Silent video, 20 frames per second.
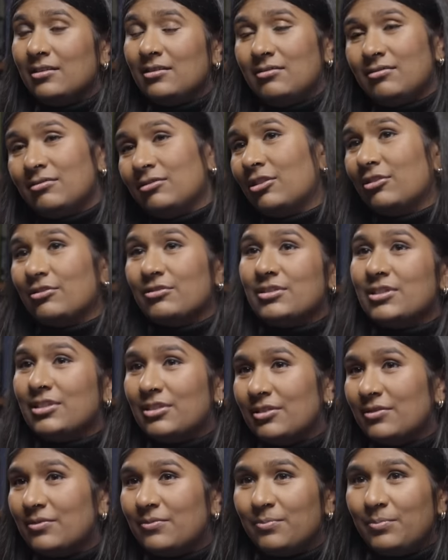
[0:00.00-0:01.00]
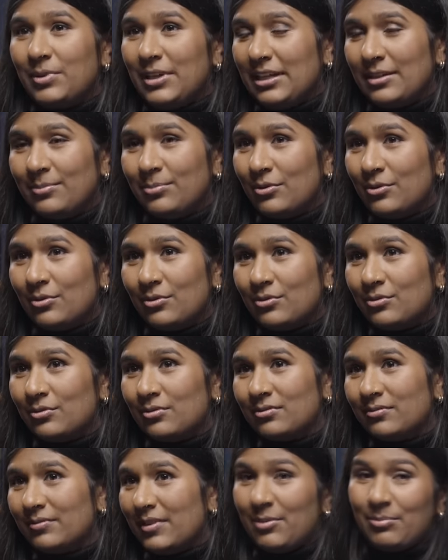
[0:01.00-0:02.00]
lots of
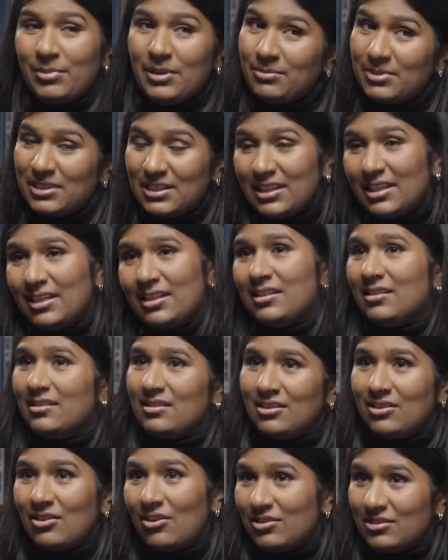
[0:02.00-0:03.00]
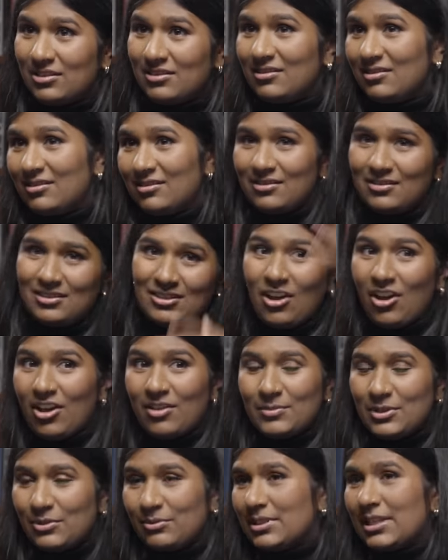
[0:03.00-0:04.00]
people at the B B C, at the Guardian, at the
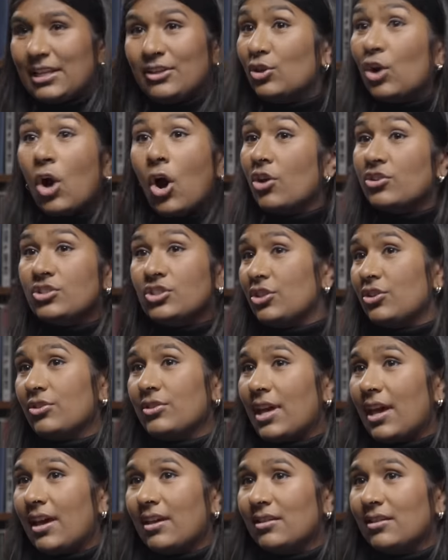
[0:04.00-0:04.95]
Times, who would say, you can't do that.